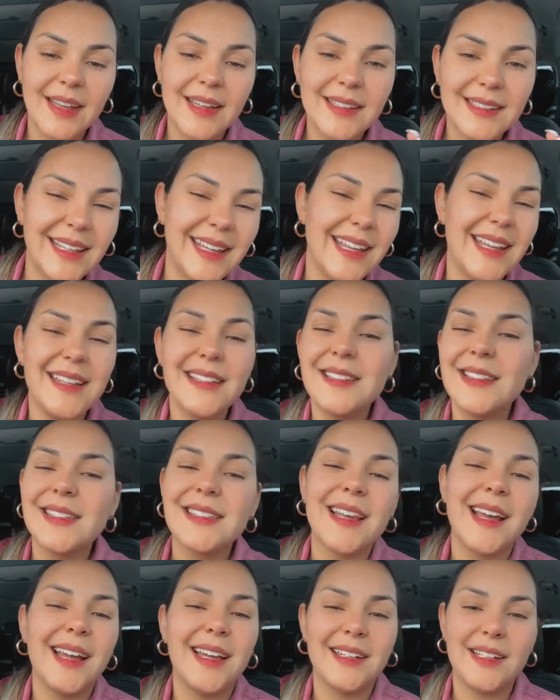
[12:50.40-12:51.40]
The
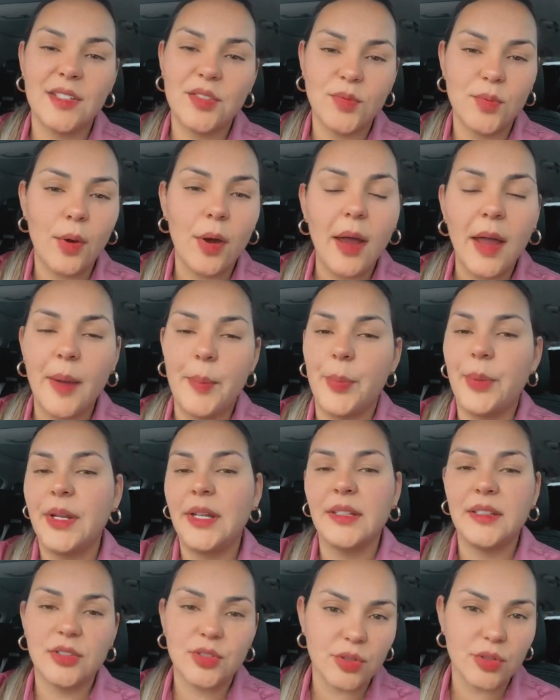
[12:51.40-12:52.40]
inside is what
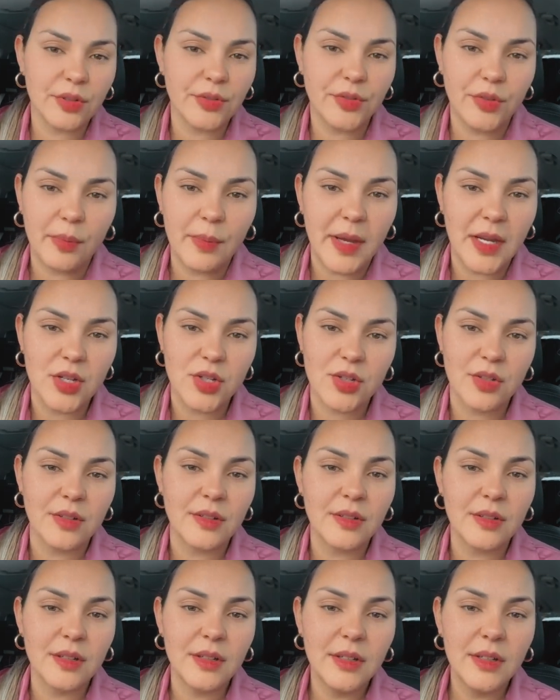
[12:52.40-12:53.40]
happening, the transformation.
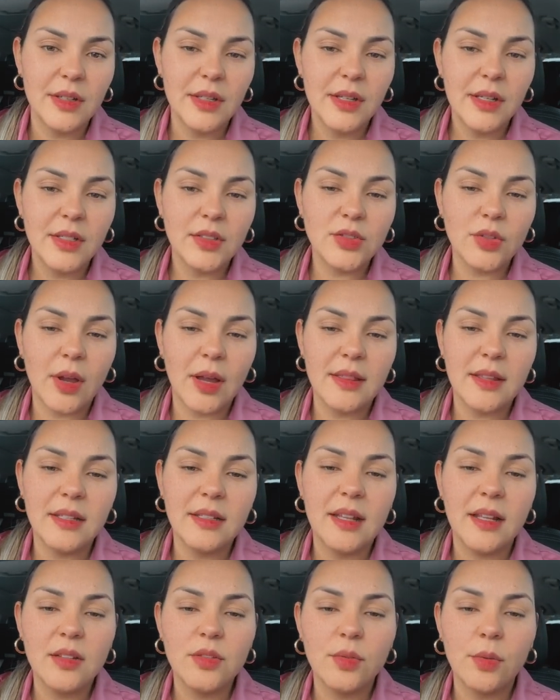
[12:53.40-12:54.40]
So I
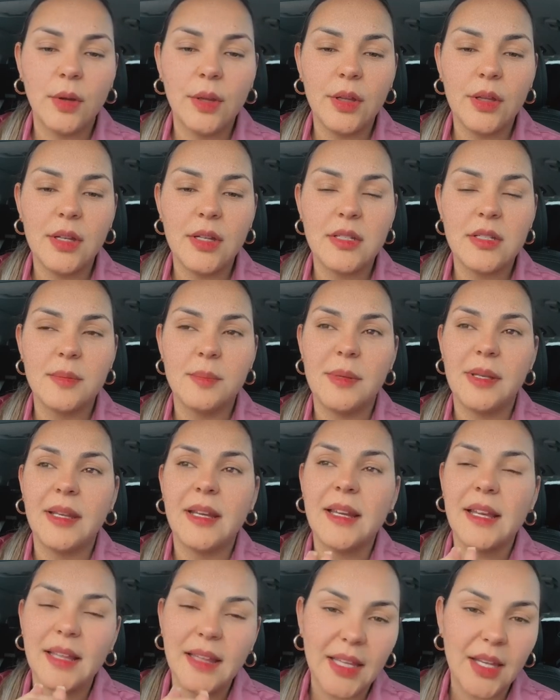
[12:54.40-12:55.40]
think that's why you need to be
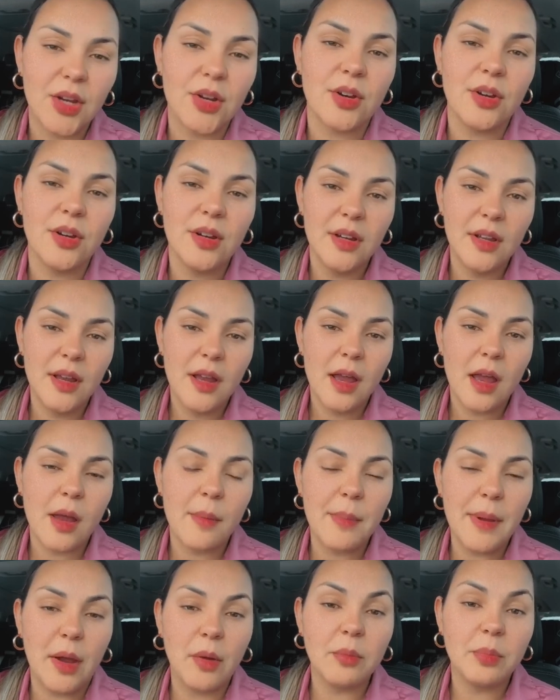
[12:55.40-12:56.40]
clear
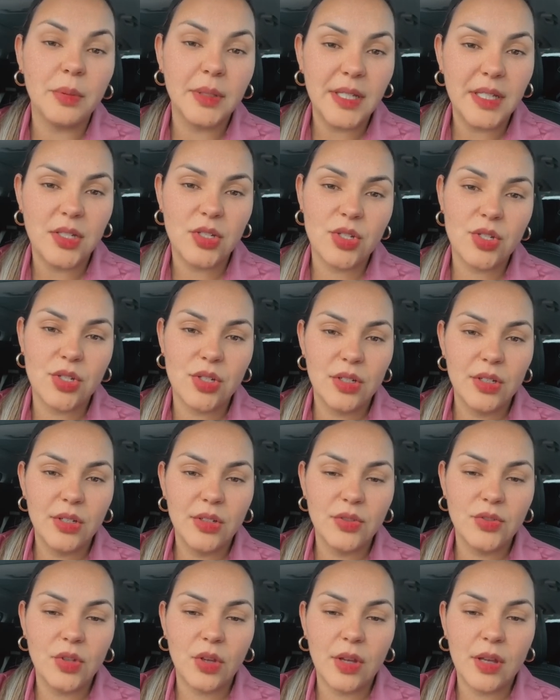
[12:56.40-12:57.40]
about bleach.
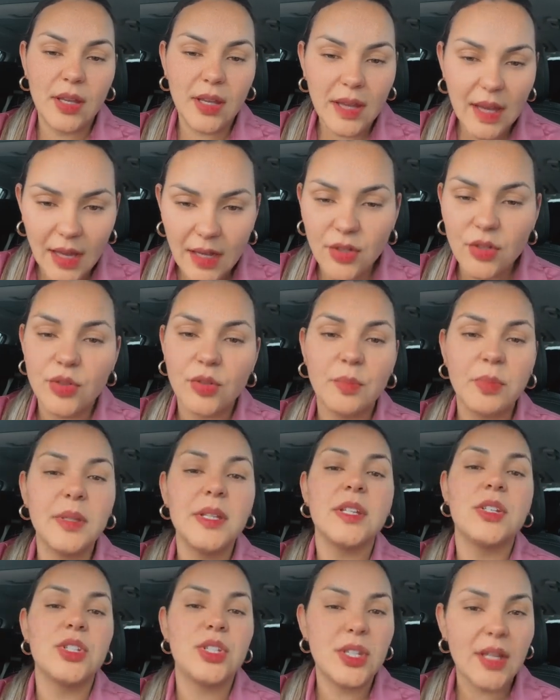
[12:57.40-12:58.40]
So can do
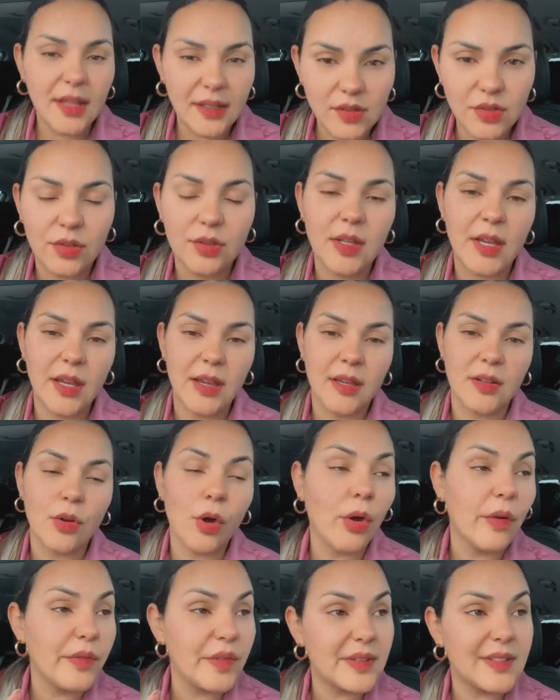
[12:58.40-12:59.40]
bleach? Yes, you can.
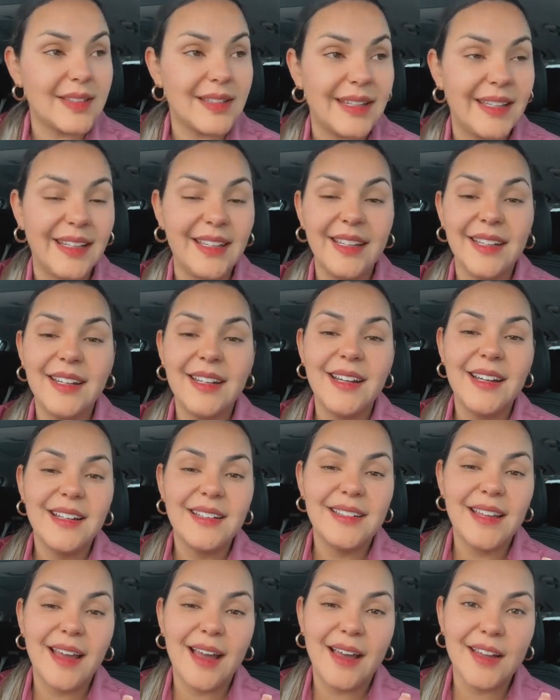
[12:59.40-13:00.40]
Obviously,
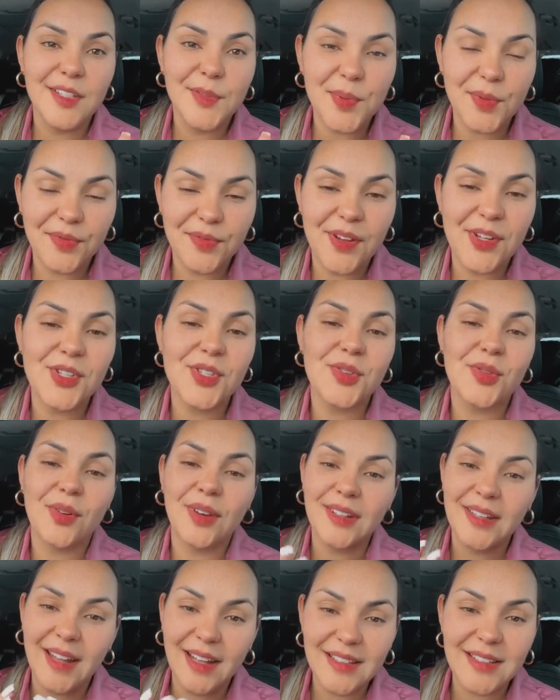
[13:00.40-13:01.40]
they're as professional,
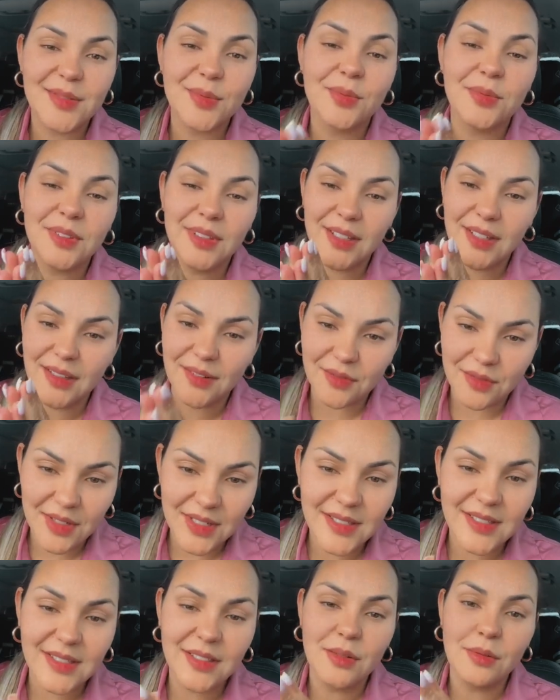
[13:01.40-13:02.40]
and that's the
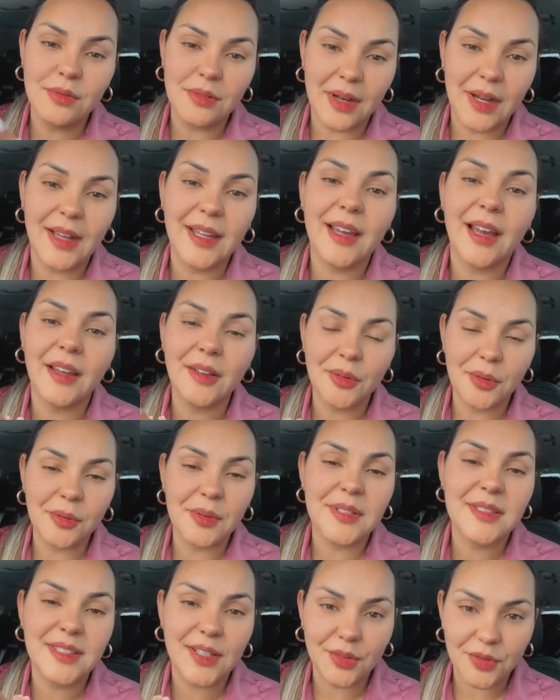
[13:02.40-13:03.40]
reason why I
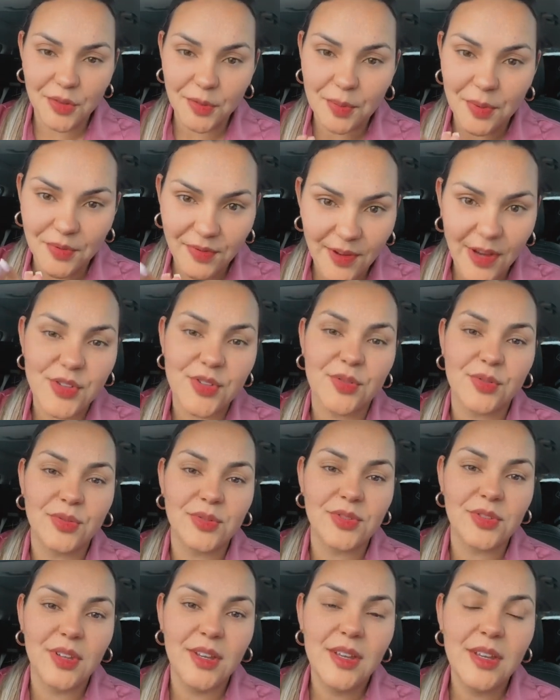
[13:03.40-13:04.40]
only sell to
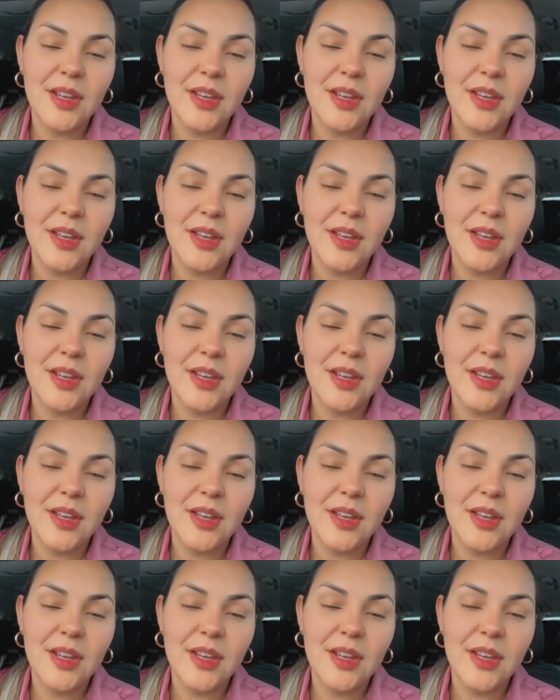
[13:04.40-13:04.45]
professionals.